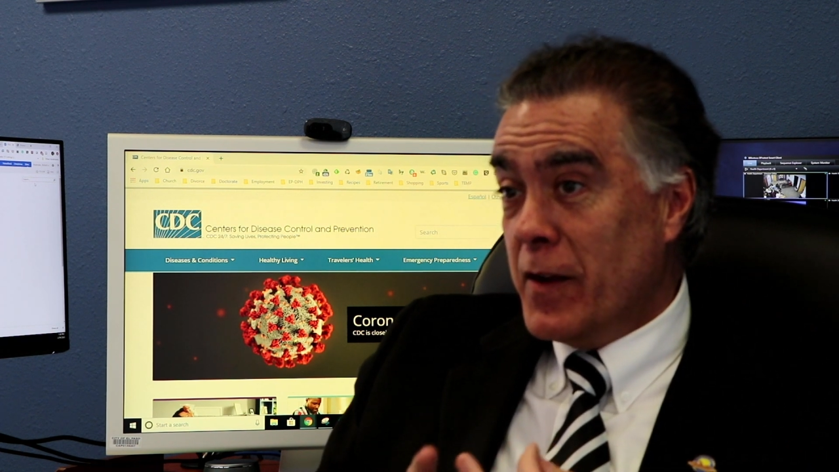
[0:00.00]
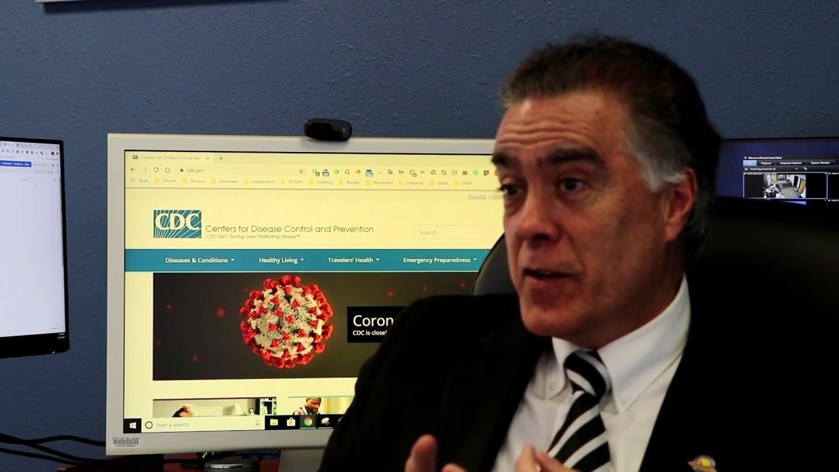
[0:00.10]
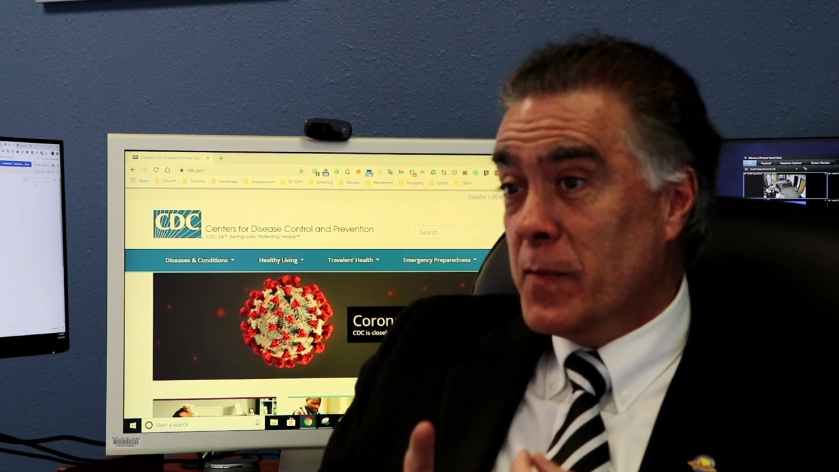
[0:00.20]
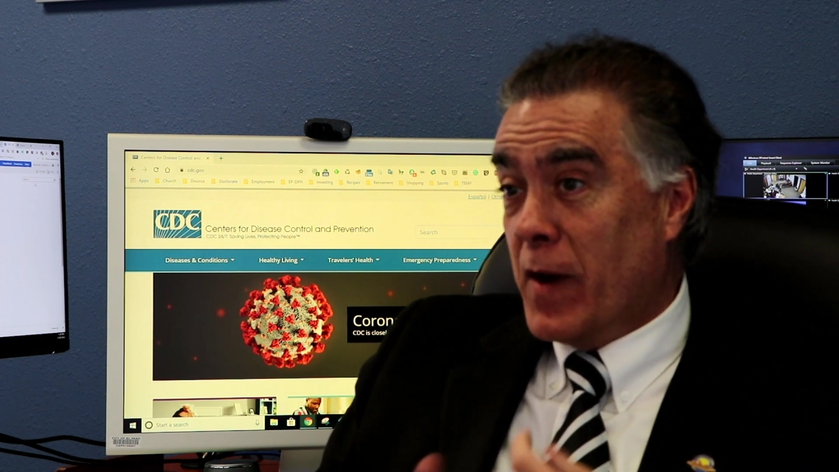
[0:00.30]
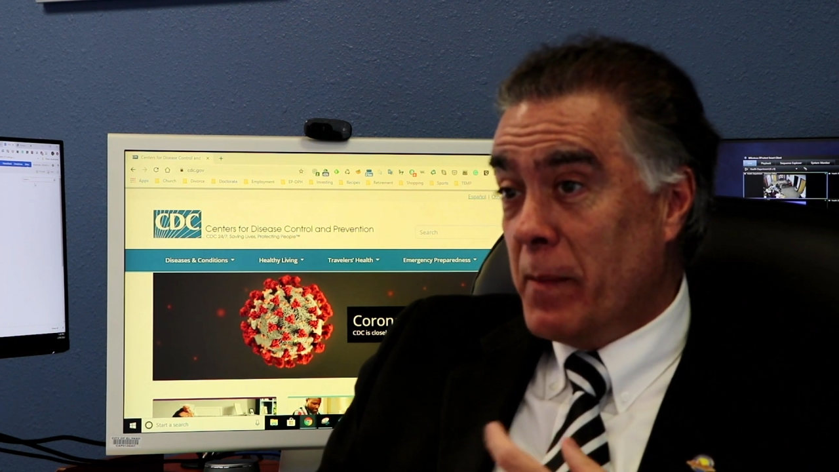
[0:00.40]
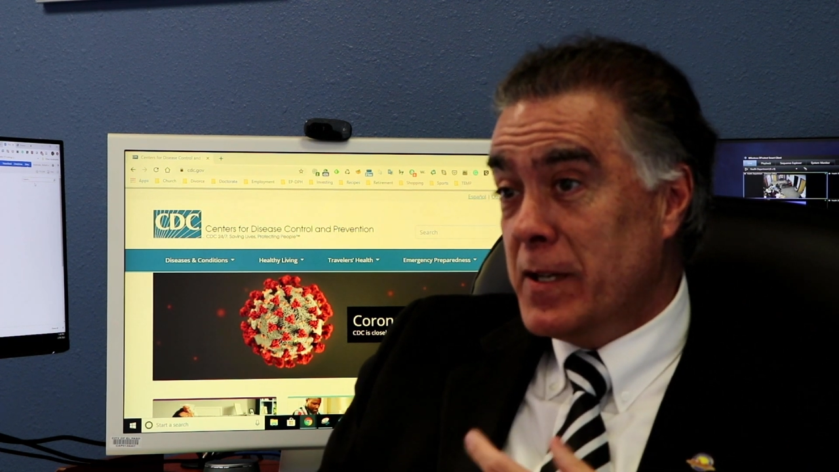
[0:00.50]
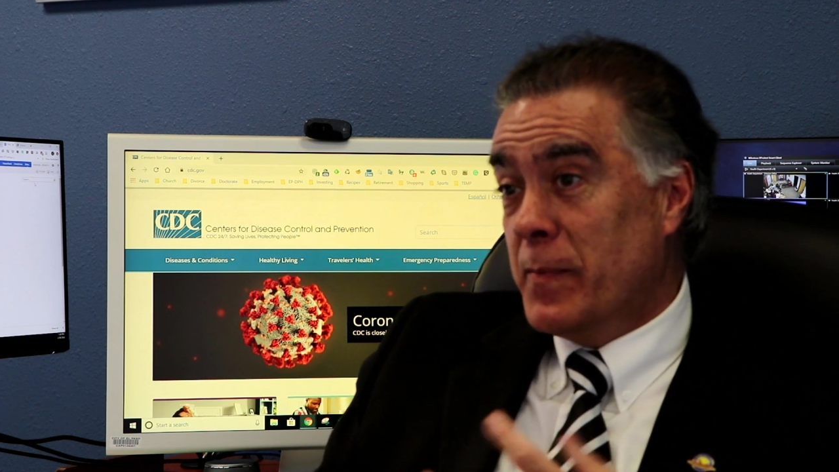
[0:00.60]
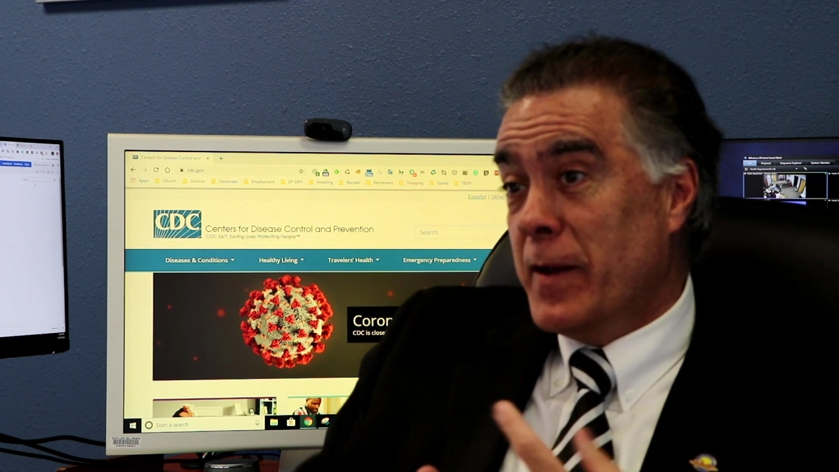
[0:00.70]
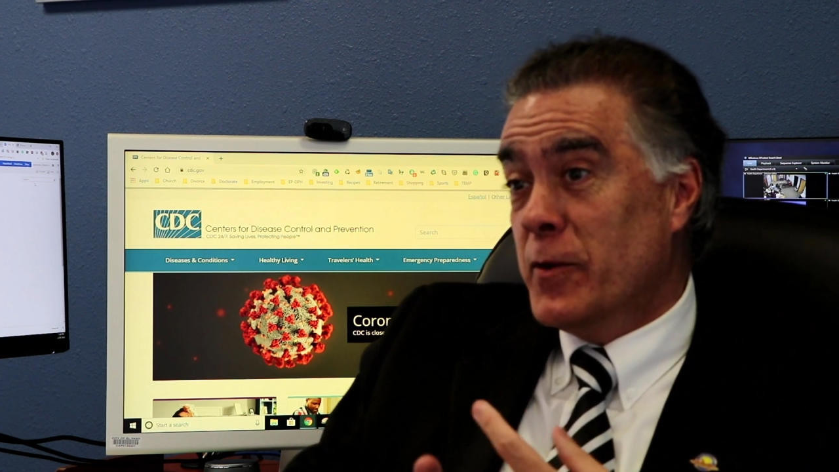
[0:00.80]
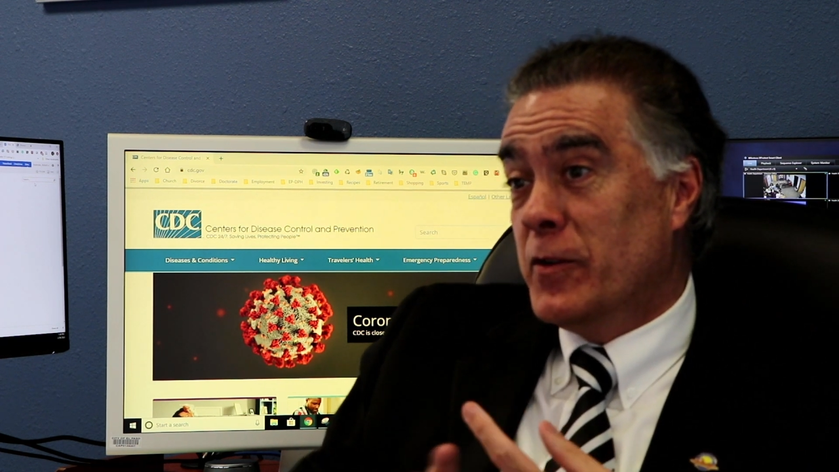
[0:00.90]
you should probably
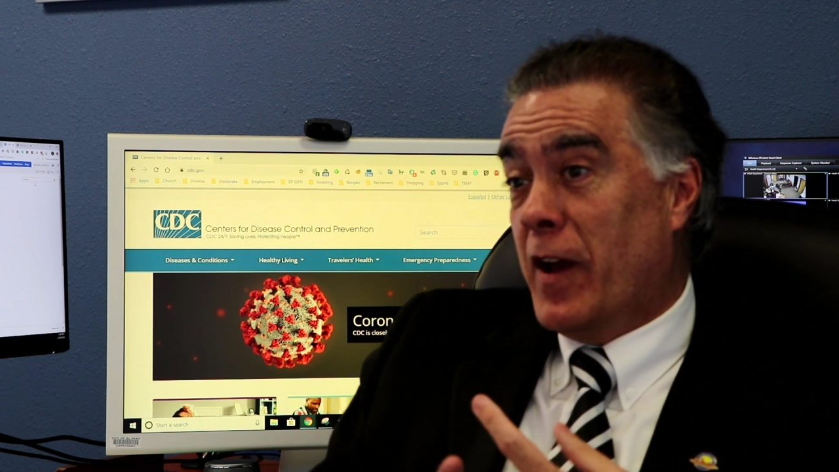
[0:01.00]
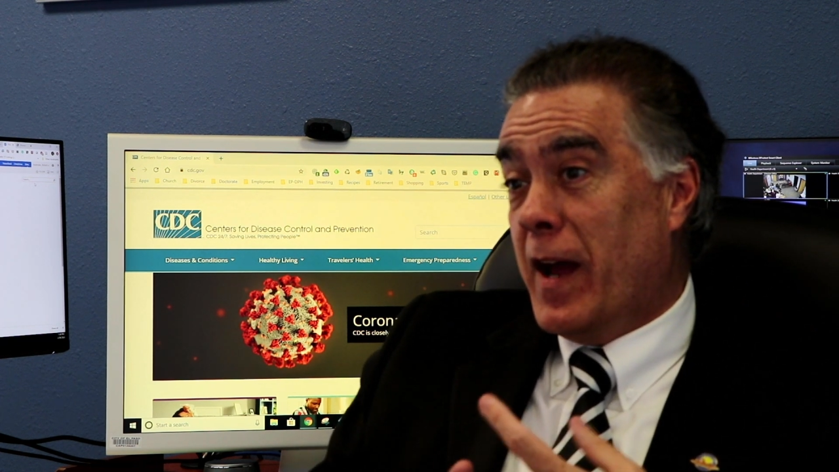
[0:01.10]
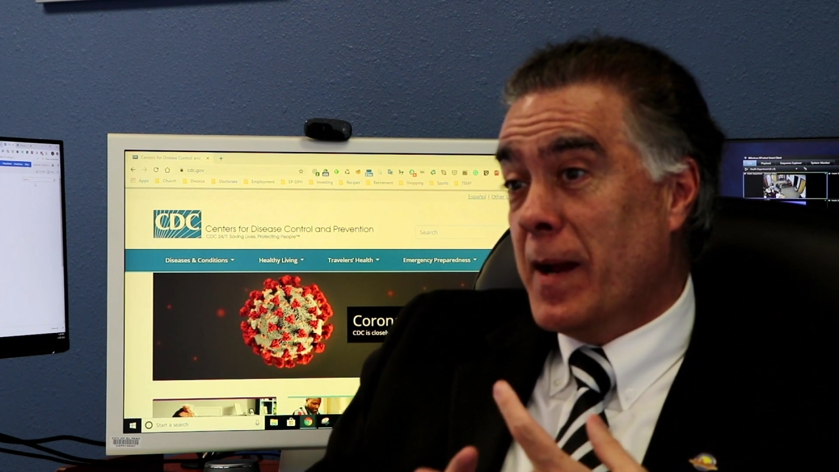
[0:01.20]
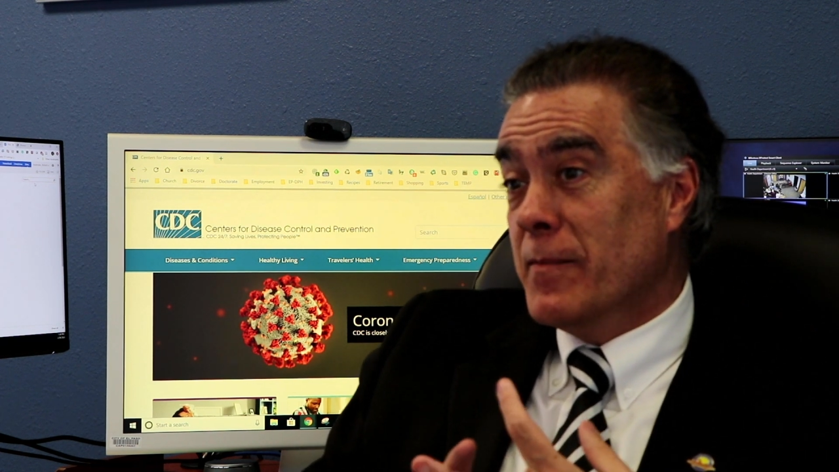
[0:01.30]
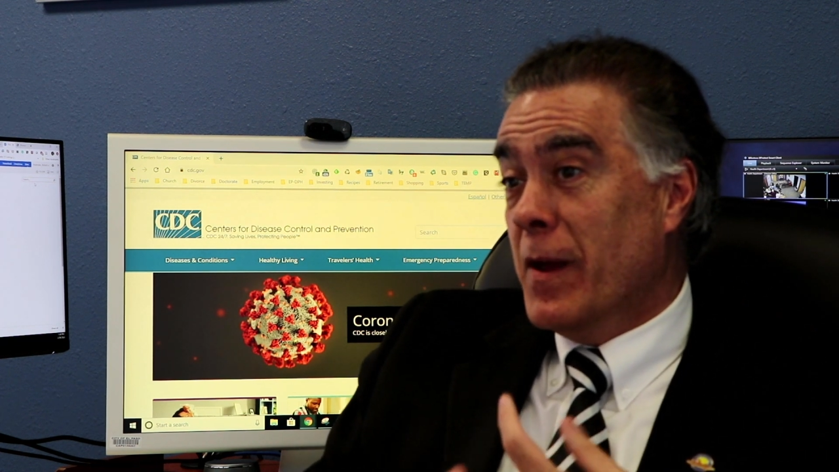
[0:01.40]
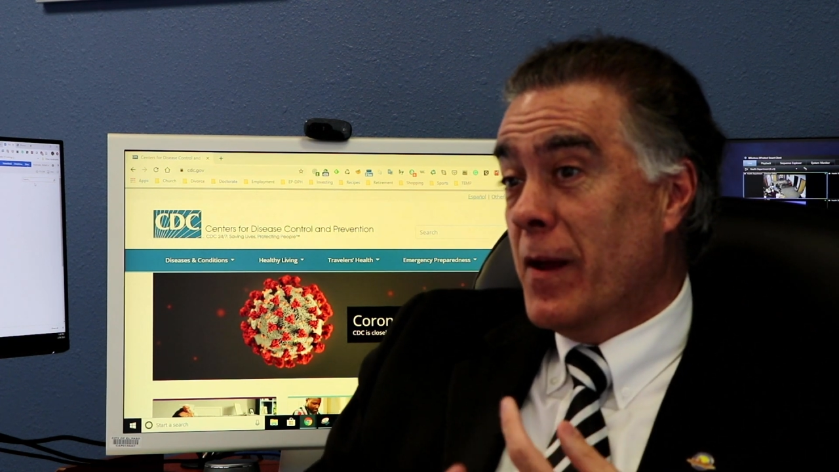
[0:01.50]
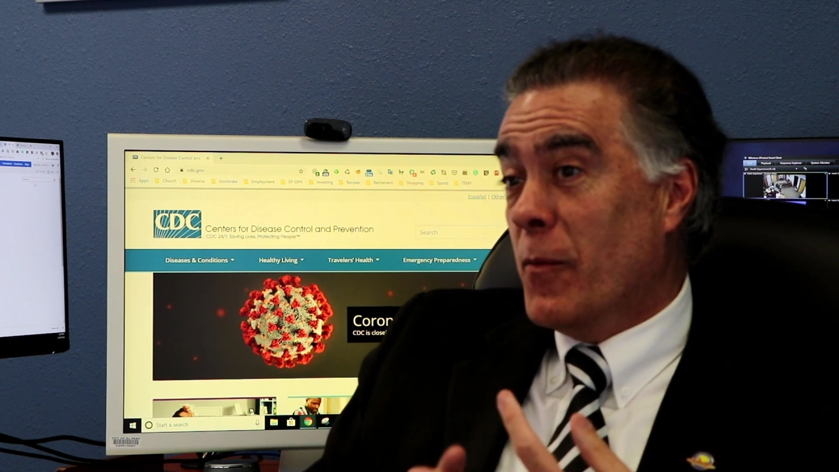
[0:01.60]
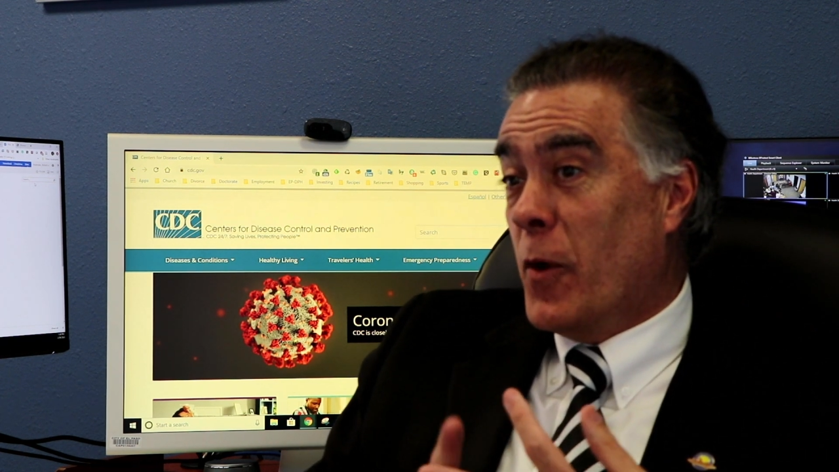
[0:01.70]
spend your time